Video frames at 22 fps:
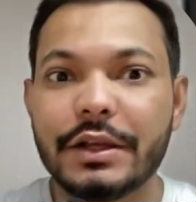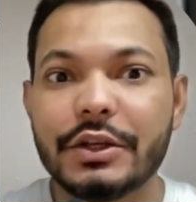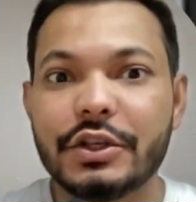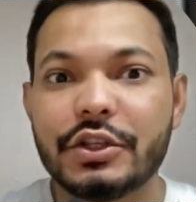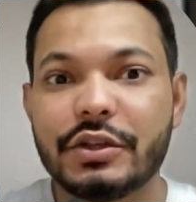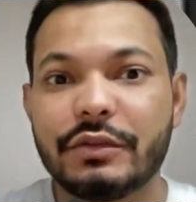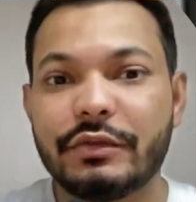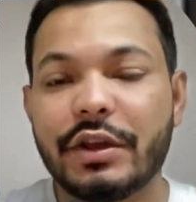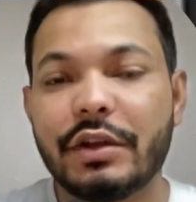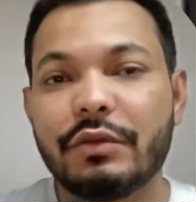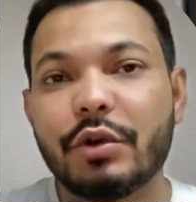
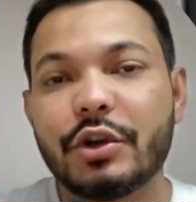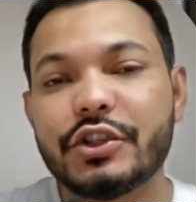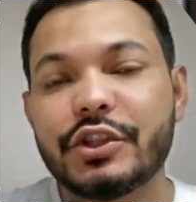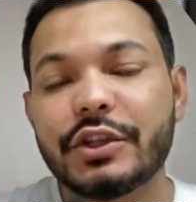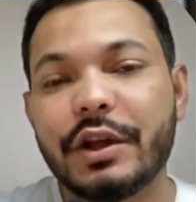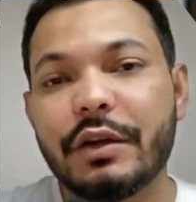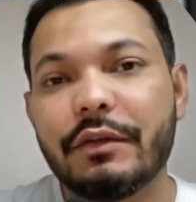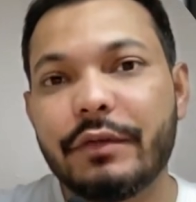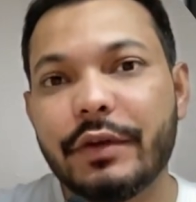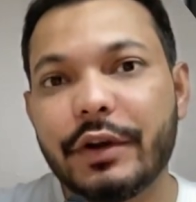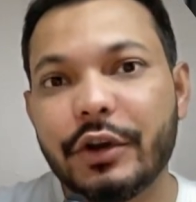So if you're watching
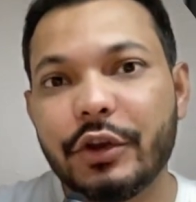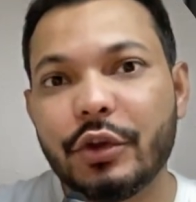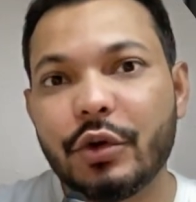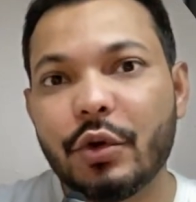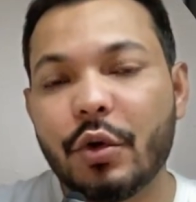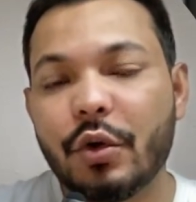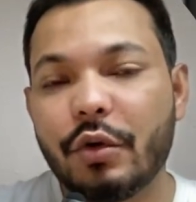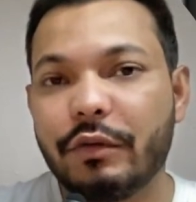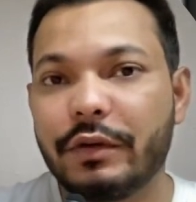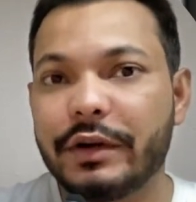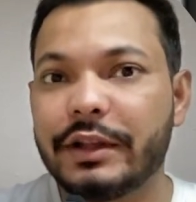a video
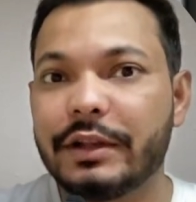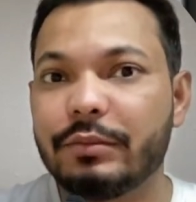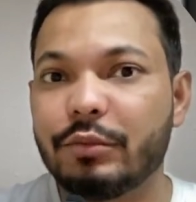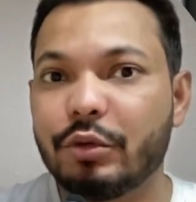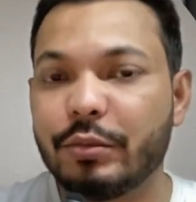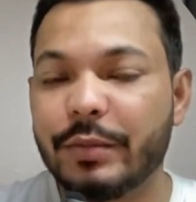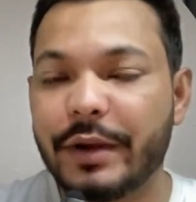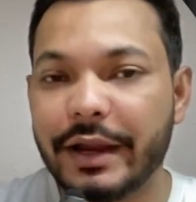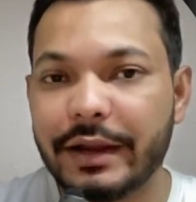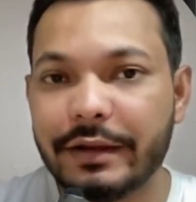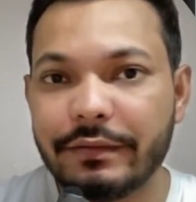over the
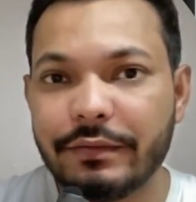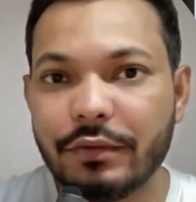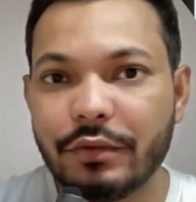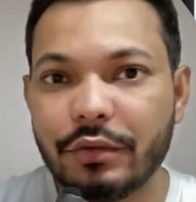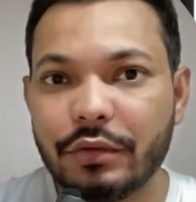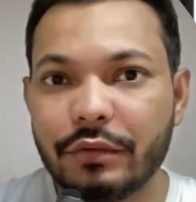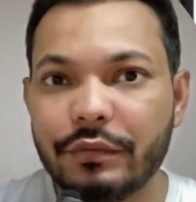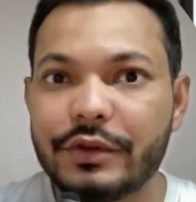mobile phone,